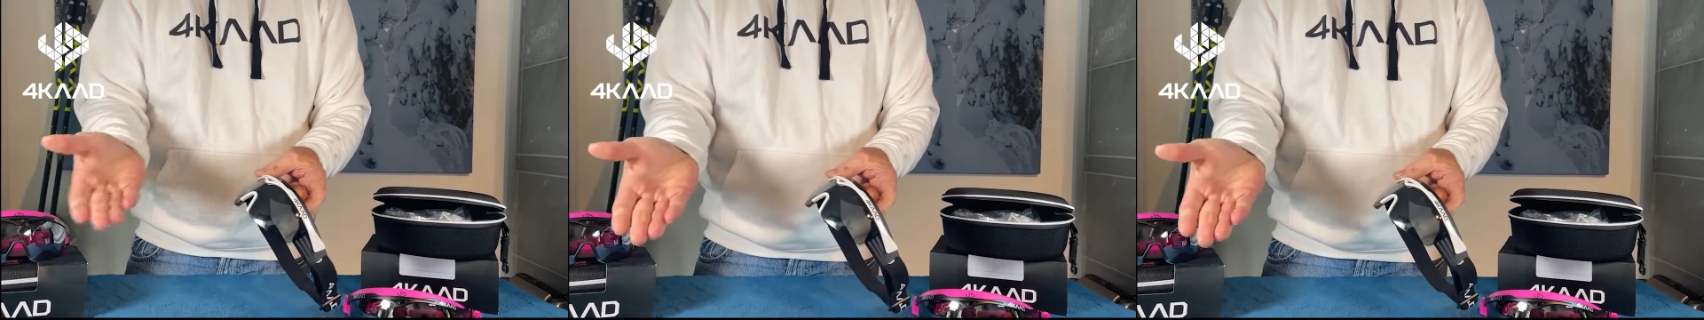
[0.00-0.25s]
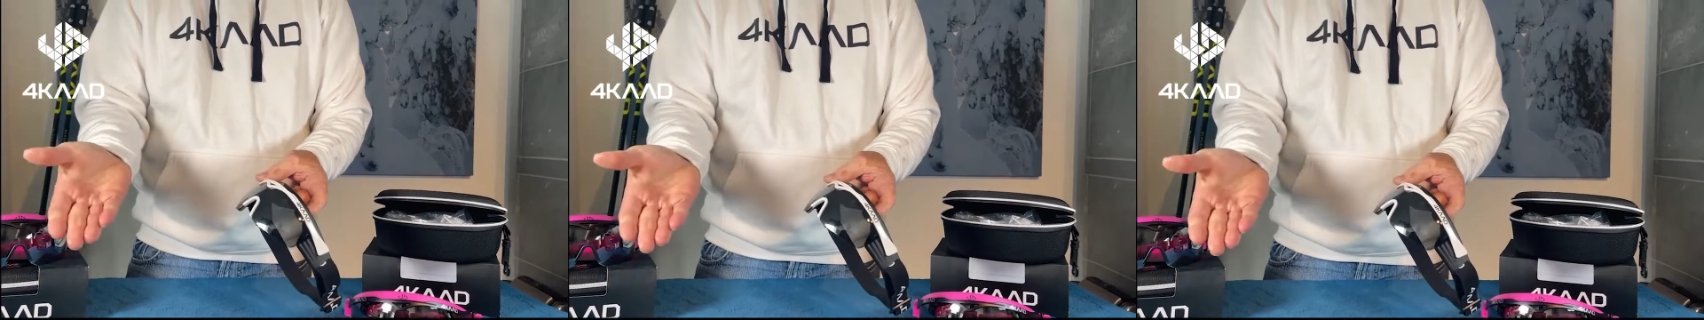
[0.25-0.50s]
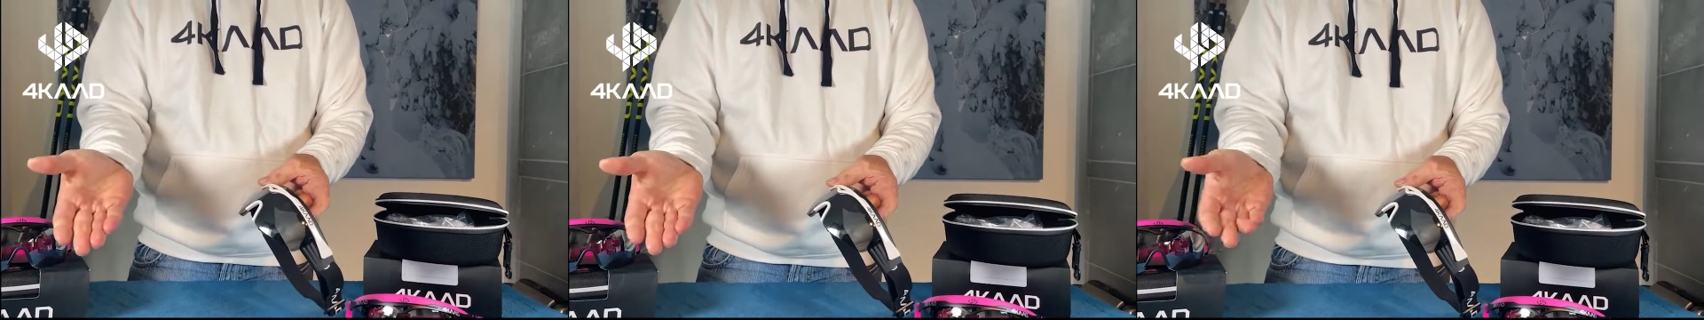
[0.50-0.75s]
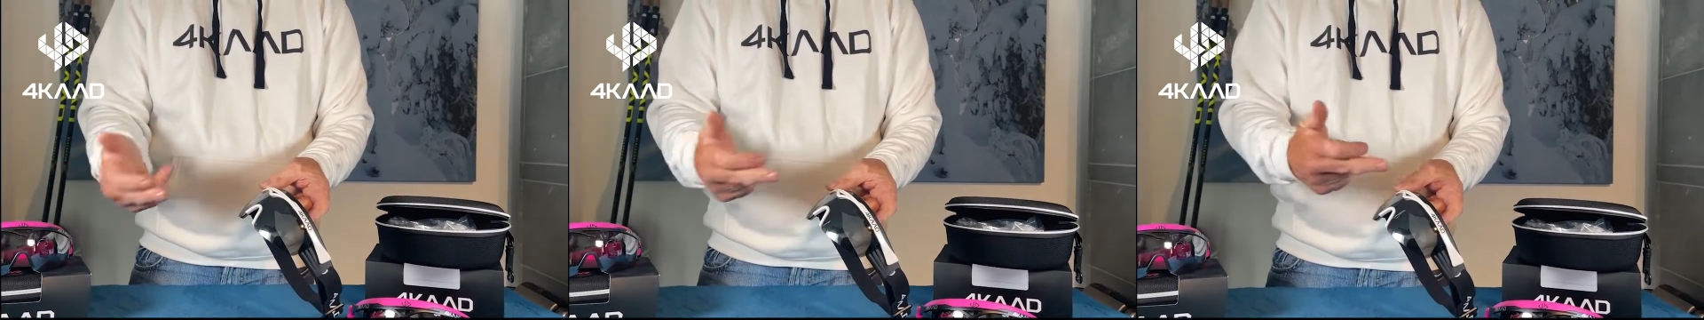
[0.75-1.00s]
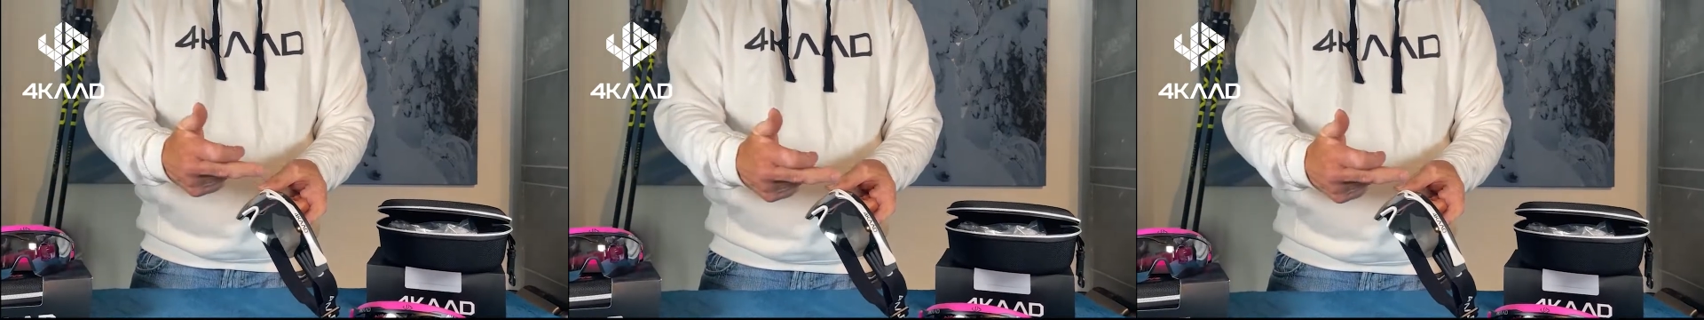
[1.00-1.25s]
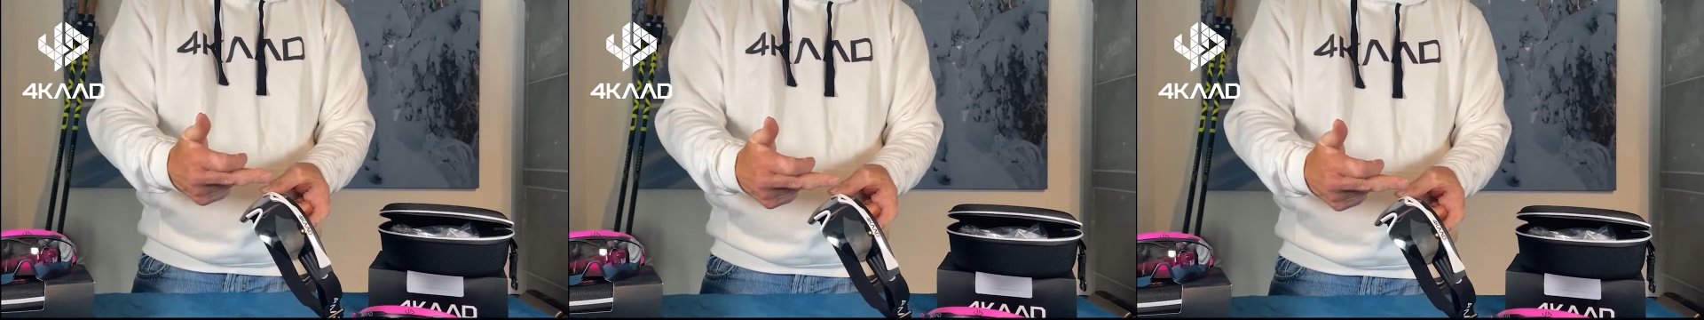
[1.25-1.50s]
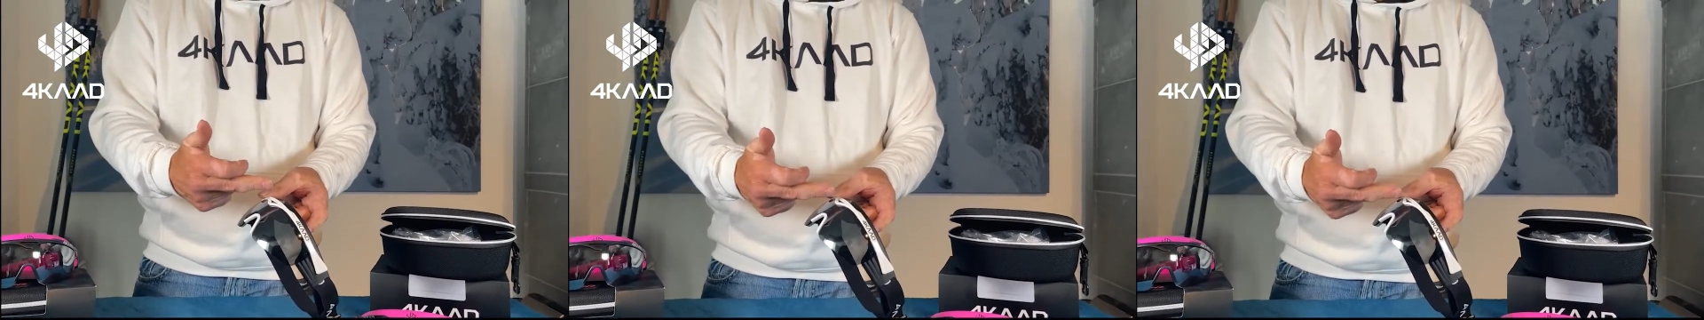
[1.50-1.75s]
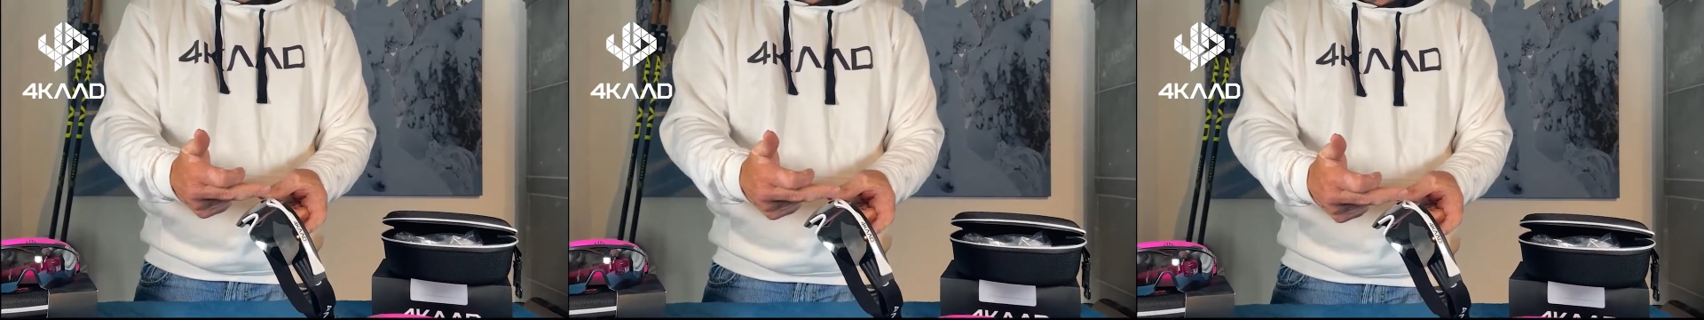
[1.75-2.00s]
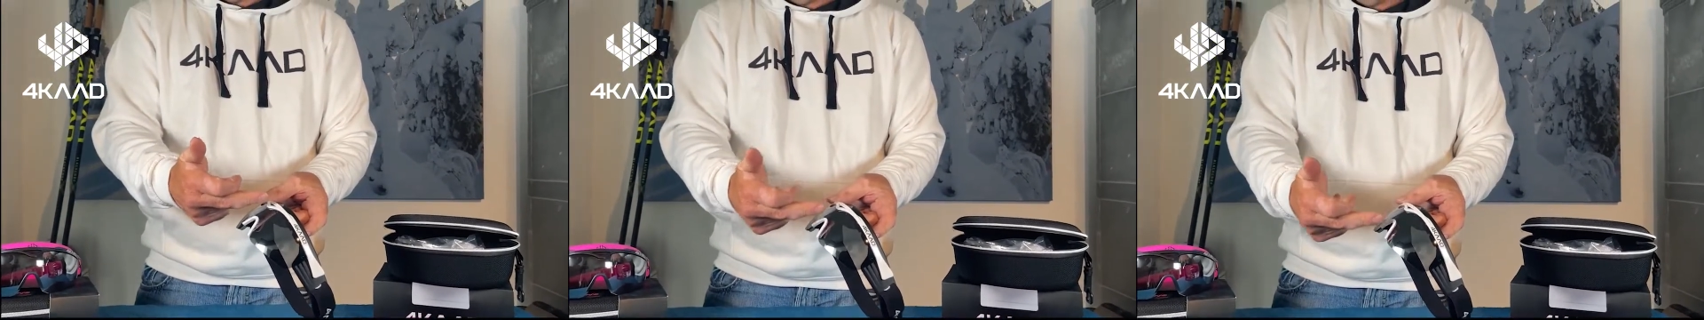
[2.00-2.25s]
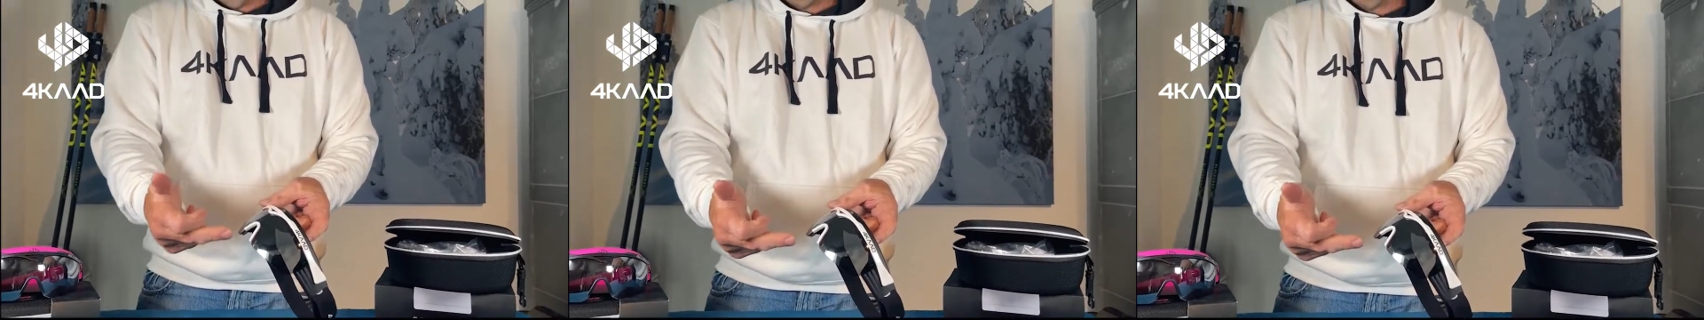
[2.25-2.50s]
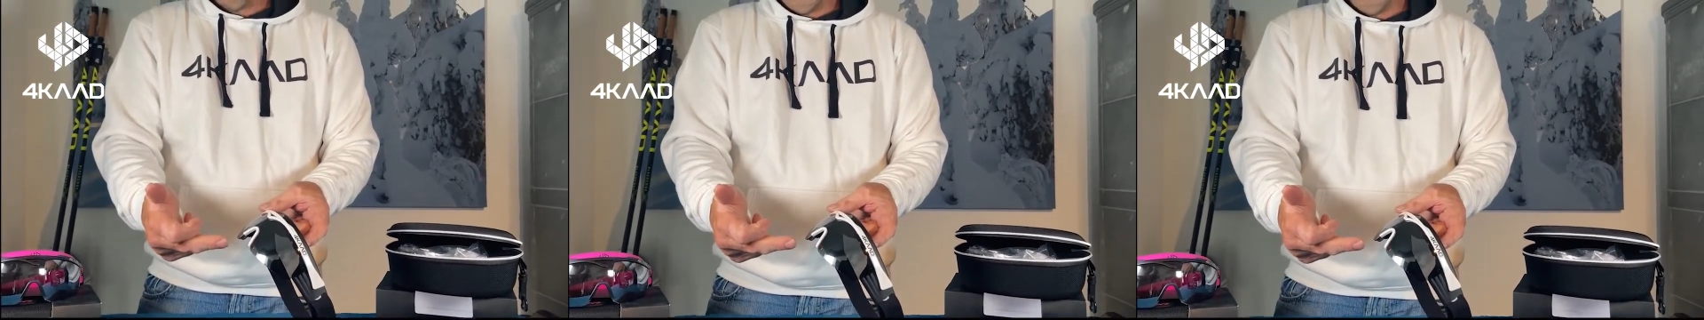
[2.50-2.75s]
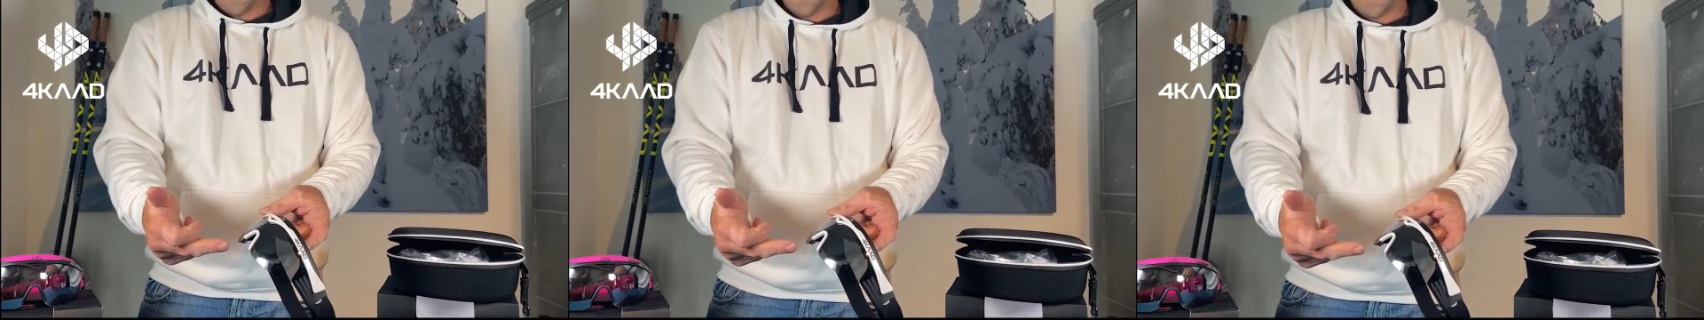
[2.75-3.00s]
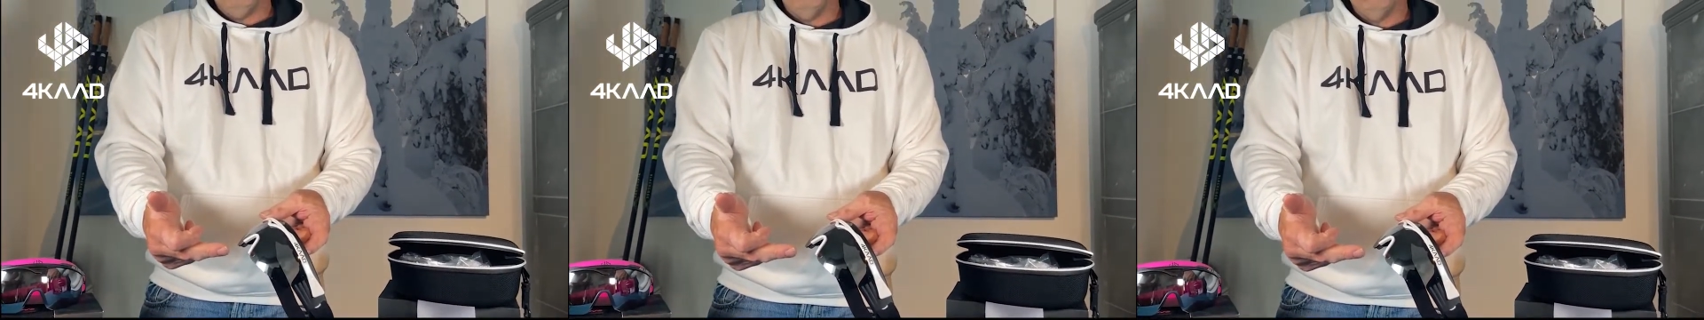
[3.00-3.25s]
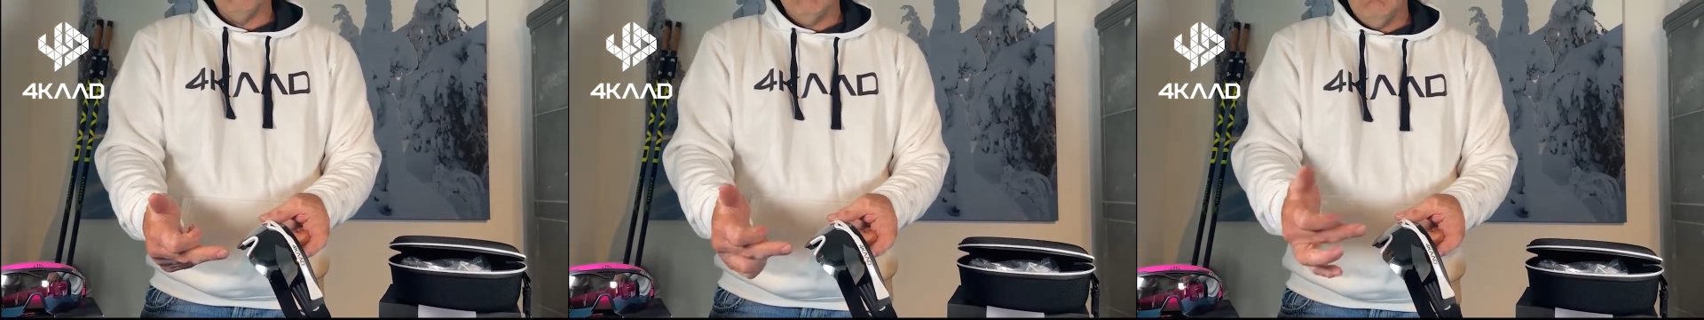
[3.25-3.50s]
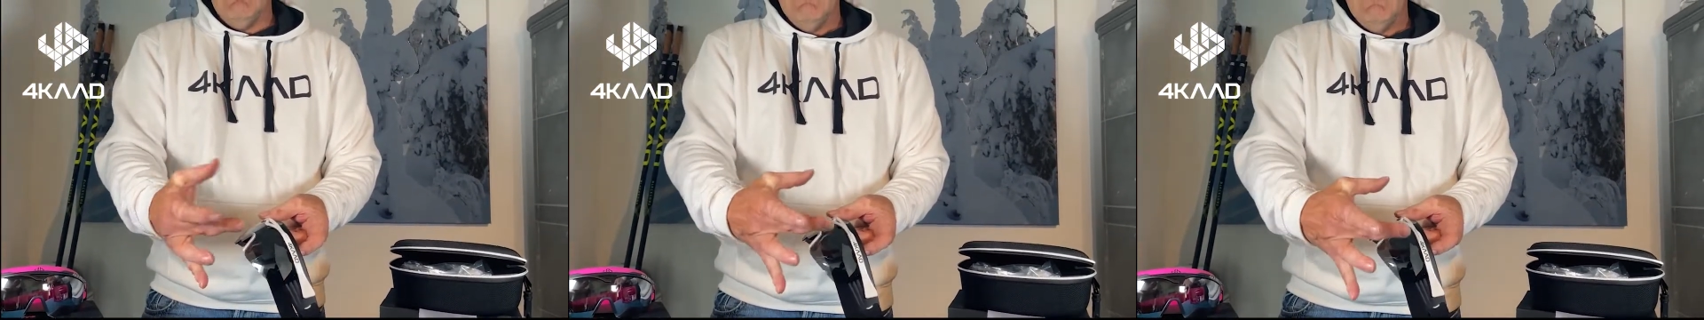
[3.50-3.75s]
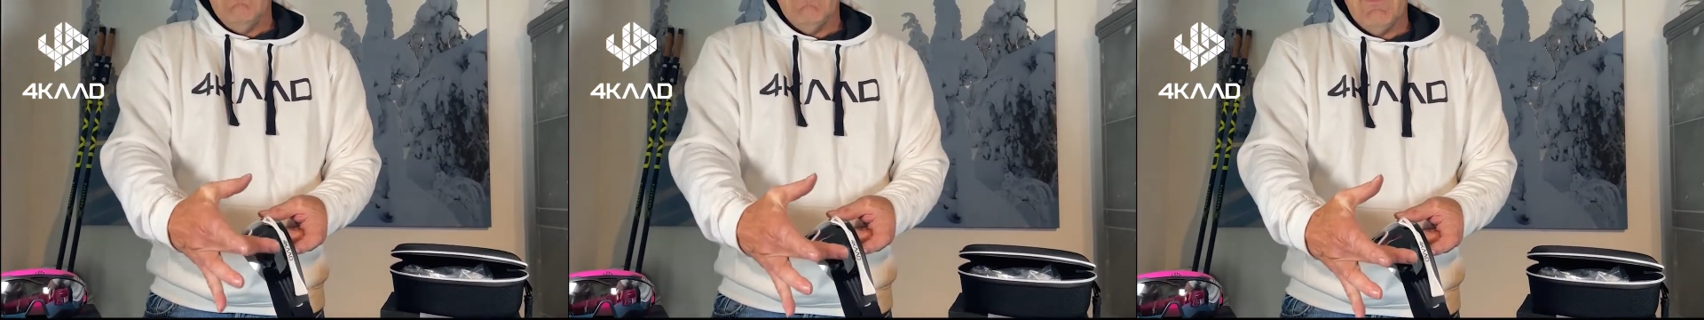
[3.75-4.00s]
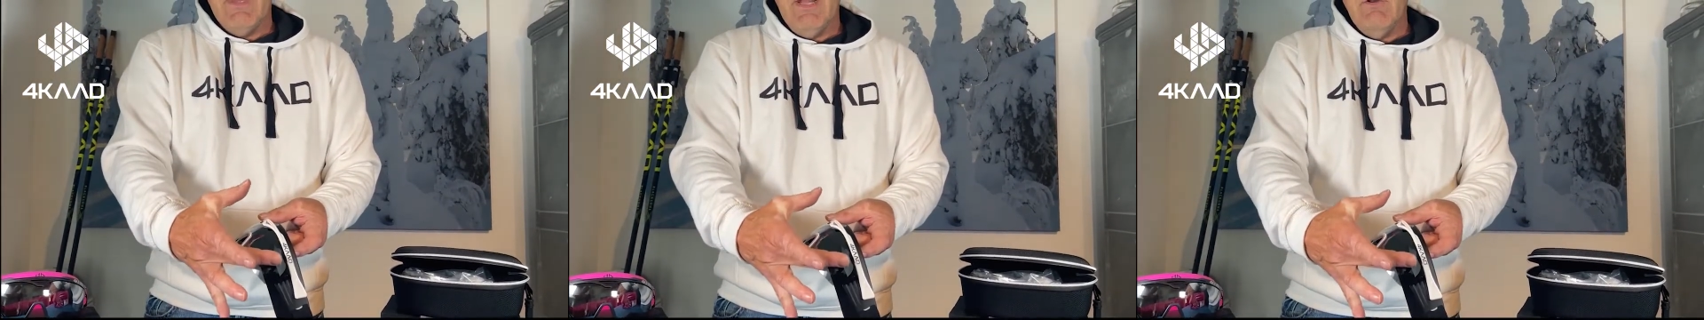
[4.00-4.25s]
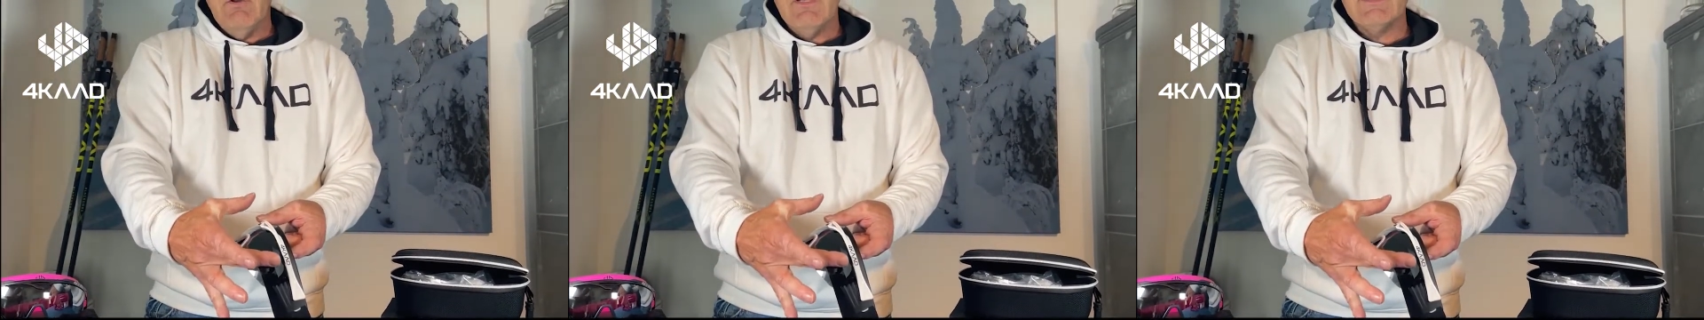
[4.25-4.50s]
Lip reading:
No face is visible, so there are no lips to read.